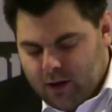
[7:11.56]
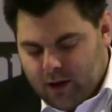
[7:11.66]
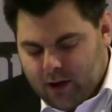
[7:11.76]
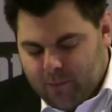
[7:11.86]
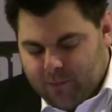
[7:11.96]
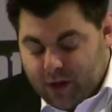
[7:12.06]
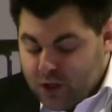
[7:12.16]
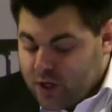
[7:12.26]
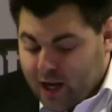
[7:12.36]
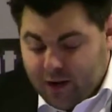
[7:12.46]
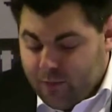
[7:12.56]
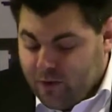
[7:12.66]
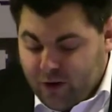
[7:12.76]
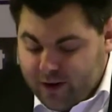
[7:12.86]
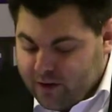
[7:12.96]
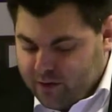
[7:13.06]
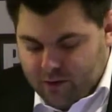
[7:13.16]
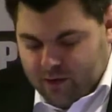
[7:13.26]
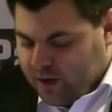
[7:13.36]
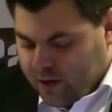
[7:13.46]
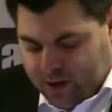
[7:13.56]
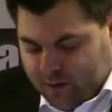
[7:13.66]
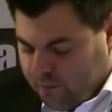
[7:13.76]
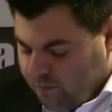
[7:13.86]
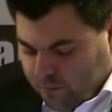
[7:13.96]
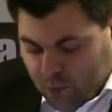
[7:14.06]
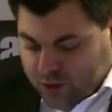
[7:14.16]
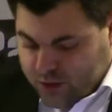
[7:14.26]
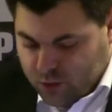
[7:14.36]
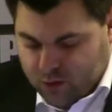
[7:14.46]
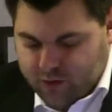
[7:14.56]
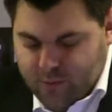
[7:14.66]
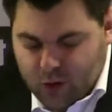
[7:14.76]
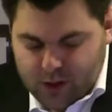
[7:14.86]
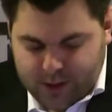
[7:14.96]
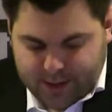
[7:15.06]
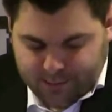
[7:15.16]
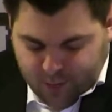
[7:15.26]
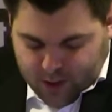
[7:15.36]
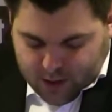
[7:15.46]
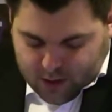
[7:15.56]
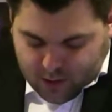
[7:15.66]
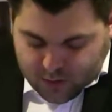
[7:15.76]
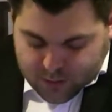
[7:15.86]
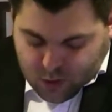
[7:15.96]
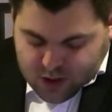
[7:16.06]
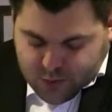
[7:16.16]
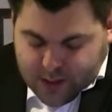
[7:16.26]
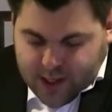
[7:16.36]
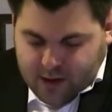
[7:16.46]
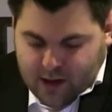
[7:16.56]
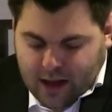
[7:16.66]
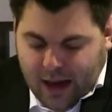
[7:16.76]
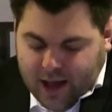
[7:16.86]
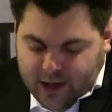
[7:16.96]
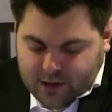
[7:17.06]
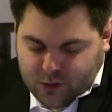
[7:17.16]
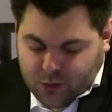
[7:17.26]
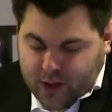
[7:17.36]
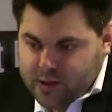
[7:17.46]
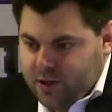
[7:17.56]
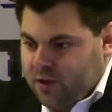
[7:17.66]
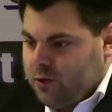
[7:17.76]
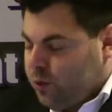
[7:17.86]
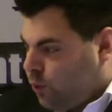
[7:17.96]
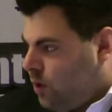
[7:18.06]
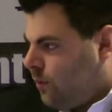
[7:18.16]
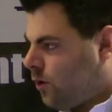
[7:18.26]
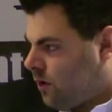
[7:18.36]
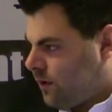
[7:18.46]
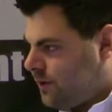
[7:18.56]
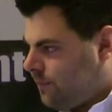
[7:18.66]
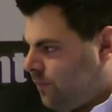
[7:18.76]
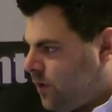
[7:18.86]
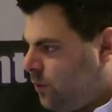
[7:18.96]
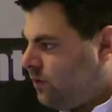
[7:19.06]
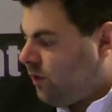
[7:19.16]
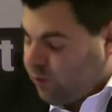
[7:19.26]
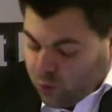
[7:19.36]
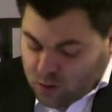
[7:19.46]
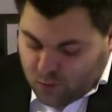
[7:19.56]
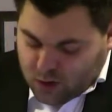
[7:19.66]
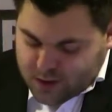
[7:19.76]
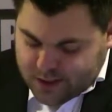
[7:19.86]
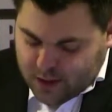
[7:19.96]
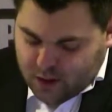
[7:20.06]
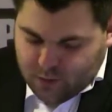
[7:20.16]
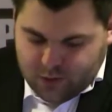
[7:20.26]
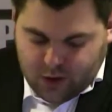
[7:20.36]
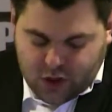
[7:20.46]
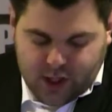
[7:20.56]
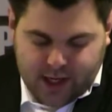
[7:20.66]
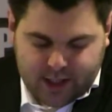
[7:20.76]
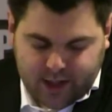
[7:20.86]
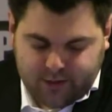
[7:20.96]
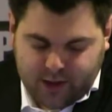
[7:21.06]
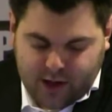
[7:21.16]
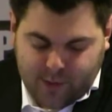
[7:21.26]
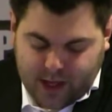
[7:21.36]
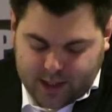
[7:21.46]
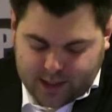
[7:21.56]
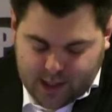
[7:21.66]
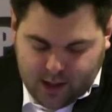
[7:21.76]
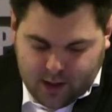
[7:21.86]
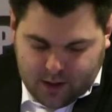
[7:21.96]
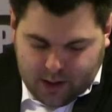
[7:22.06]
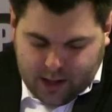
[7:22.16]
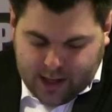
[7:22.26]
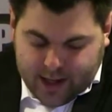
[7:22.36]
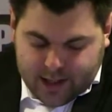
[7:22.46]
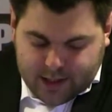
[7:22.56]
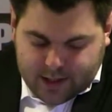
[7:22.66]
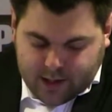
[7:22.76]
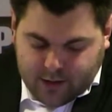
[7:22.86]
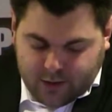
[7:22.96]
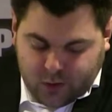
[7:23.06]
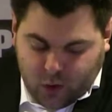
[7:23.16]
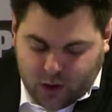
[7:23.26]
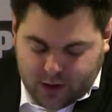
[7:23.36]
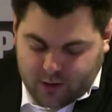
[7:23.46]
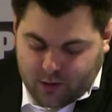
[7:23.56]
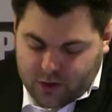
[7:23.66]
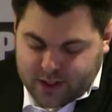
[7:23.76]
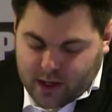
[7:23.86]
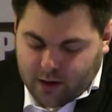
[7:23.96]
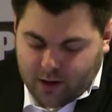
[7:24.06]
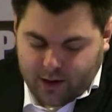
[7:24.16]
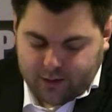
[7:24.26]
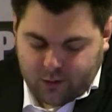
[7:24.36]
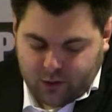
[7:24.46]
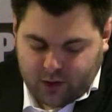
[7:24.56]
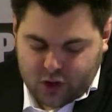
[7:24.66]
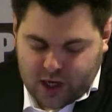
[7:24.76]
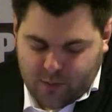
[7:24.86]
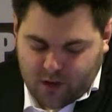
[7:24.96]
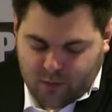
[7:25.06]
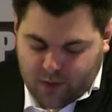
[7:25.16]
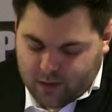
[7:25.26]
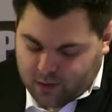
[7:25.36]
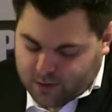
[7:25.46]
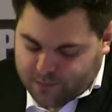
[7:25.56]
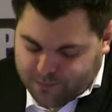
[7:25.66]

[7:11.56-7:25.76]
Um, for each target, we created a multitude of models, and these models were then aligned to yield dual models. With these dual models, we searched the S N X database and uh, scored the resulting hits using a shape-based method.